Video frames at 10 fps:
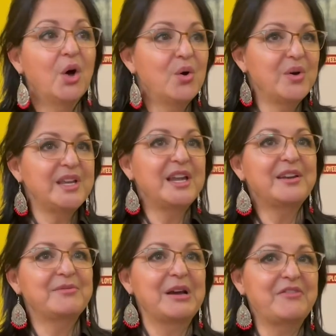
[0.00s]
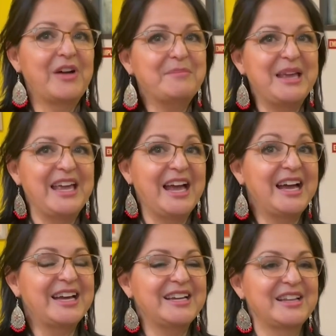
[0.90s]
Oh, and then if I may
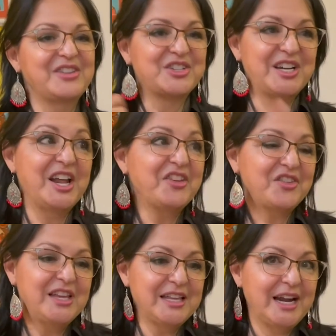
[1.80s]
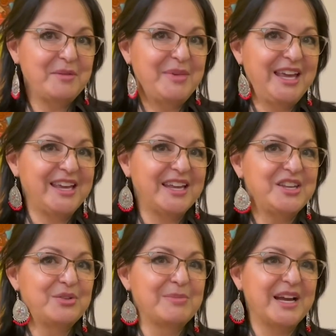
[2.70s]
add, there's another thing that I make
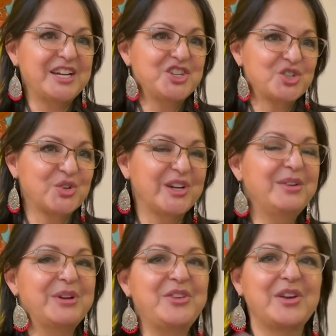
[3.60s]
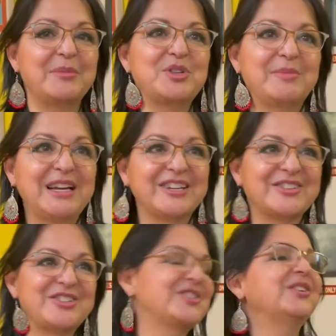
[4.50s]
and you might enjoy when you come to my
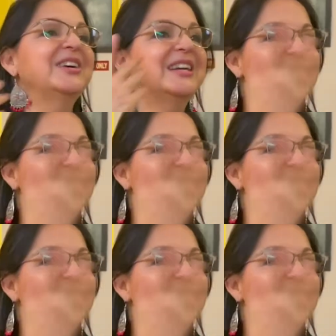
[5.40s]
little store.